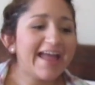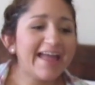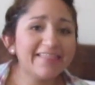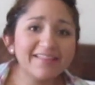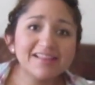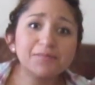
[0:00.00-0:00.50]

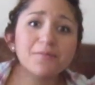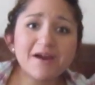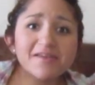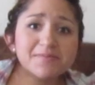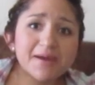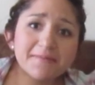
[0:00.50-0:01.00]
and let's
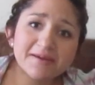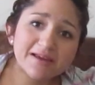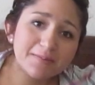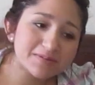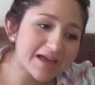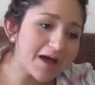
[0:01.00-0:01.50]
pray this baby
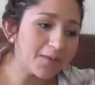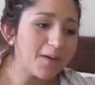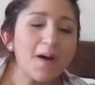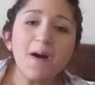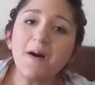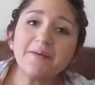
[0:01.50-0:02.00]
comes
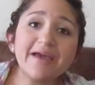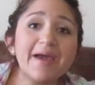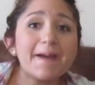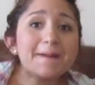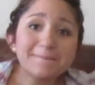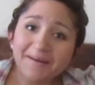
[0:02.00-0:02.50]
out.
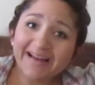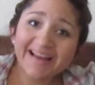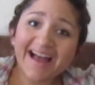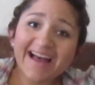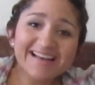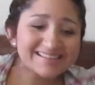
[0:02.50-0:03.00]
Okay, bye
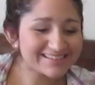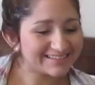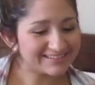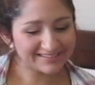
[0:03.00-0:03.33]
guys!